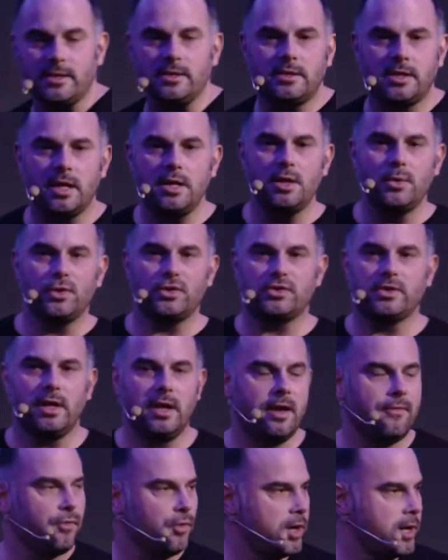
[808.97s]
continuous
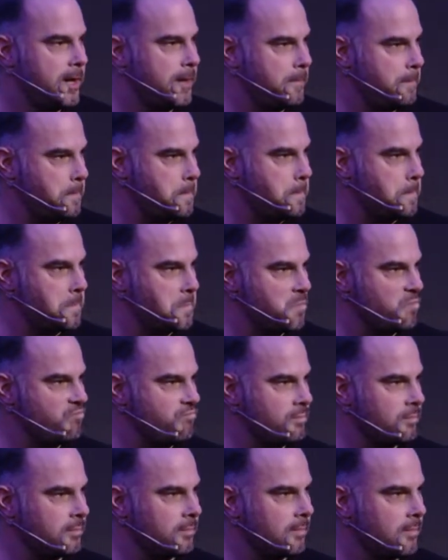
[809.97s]
delivery.
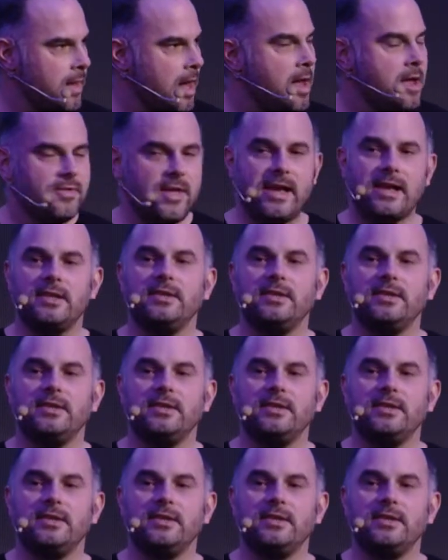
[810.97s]
They